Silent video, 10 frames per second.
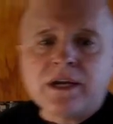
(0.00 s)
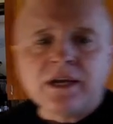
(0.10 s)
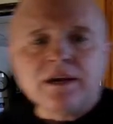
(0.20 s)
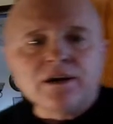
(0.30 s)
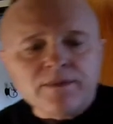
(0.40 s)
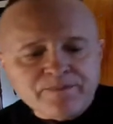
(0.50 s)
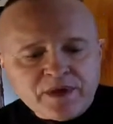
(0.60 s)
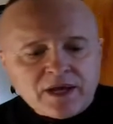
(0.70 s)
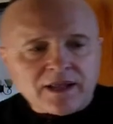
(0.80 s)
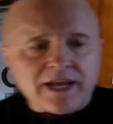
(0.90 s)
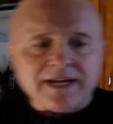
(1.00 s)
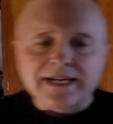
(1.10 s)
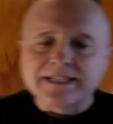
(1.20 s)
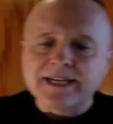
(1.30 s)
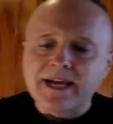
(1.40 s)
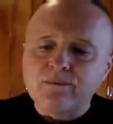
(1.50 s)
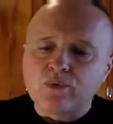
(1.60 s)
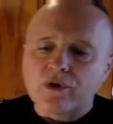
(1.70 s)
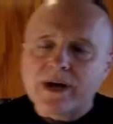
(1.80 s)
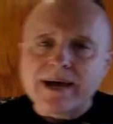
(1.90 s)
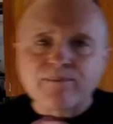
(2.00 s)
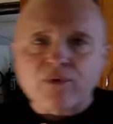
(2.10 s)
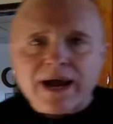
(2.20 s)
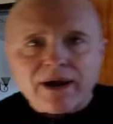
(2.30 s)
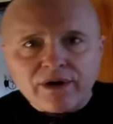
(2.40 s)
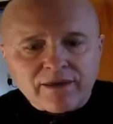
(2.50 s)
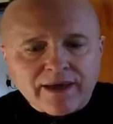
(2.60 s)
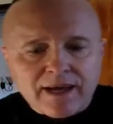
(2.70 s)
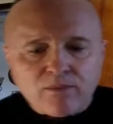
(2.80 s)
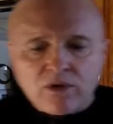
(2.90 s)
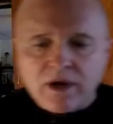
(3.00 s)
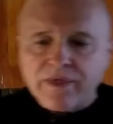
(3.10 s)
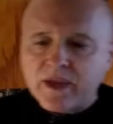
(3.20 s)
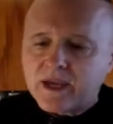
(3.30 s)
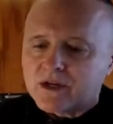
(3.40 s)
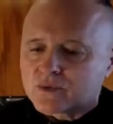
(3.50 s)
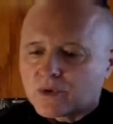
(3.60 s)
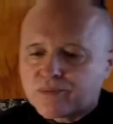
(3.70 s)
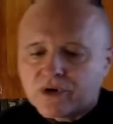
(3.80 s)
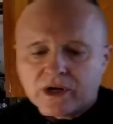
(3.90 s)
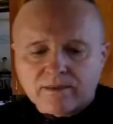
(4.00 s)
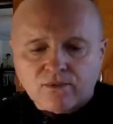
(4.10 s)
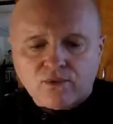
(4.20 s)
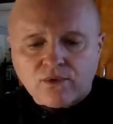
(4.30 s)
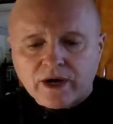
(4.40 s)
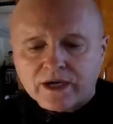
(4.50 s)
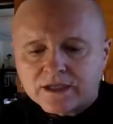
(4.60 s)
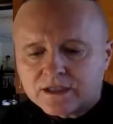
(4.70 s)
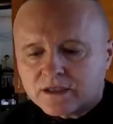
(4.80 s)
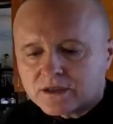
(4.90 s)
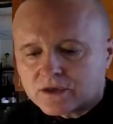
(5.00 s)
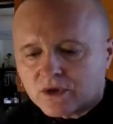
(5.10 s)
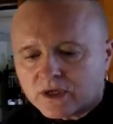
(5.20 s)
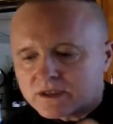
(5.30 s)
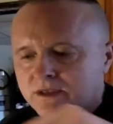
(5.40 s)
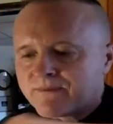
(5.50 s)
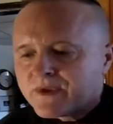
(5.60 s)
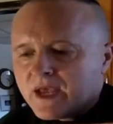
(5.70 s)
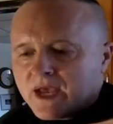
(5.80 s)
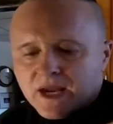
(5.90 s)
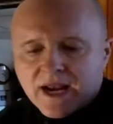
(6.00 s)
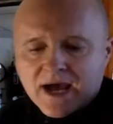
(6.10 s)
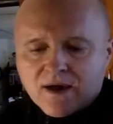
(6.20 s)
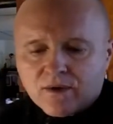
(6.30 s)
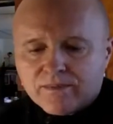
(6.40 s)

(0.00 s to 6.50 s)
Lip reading: here. Like I said, we're not browning them or nothing else. We're putting them right into the sauce. Now,